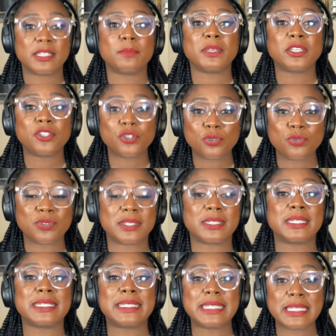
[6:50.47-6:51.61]
to be used
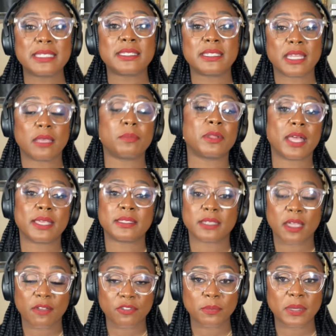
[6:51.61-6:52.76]
to destabilize
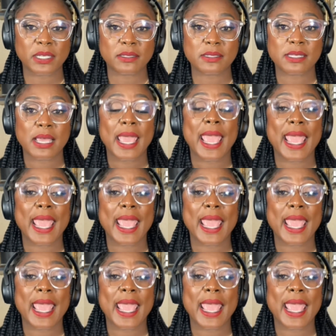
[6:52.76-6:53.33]
governments